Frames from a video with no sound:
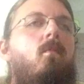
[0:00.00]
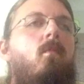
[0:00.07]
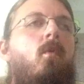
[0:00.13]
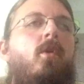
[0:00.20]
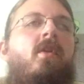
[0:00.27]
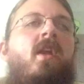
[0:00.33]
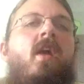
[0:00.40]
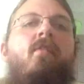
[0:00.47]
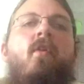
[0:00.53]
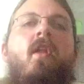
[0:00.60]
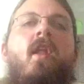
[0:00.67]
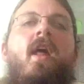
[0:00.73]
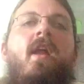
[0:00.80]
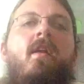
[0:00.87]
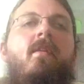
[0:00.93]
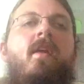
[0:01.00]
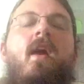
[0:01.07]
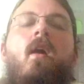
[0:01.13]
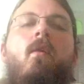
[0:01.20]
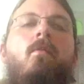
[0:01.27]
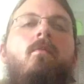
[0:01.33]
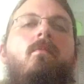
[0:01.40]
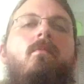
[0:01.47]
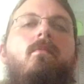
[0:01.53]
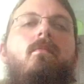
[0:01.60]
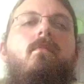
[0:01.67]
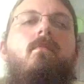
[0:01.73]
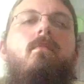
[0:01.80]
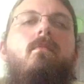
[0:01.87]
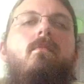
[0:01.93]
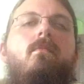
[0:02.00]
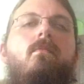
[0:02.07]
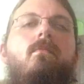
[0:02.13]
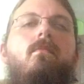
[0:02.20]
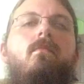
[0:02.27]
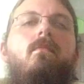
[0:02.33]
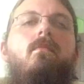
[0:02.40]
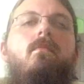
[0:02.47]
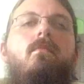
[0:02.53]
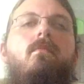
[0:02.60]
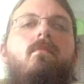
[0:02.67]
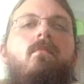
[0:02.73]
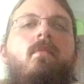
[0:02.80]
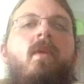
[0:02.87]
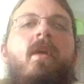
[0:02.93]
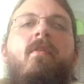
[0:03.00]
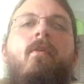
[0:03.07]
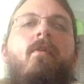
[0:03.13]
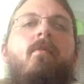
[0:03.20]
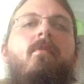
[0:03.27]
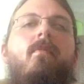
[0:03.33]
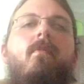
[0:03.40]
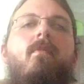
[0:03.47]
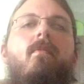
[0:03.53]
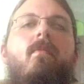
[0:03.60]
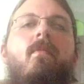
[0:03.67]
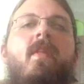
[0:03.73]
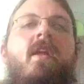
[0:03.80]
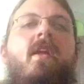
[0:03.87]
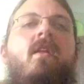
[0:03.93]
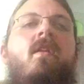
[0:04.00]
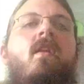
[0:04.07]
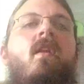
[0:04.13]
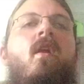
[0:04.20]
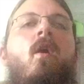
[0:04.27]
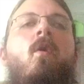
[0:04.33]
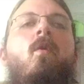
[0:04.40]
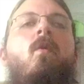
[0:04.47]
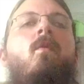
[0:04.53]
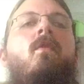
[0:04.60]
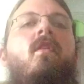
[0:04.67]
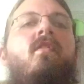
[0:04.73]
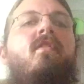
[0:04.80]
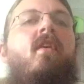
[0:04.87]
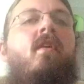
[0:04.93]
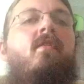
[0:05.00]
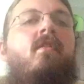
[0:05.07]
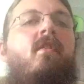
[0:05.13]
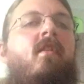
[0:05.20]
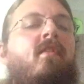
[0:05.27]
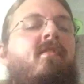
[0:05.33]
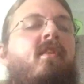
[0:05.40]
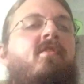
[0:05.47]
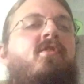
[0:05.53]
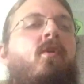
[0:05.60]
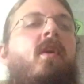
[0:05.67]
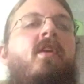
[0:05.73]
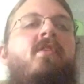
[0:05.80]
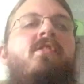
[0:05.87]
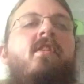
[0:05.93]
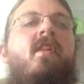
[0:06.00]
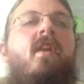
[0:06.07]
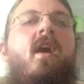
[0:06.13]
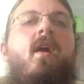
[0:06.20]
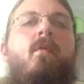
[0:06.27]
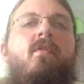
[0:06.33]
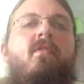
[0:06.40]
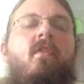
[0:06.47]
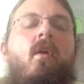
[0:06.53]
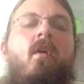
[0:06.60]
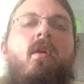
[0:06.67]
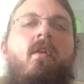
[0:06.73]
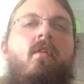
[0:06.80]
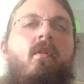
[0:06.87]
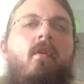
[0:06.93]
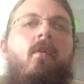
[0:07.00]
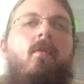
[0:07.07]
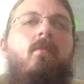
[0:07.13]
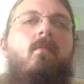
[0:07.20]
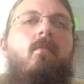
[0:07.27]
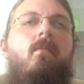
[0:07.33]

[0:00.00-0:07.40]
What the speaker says: would never let it down. Never. They didn't know the situation that I was going through.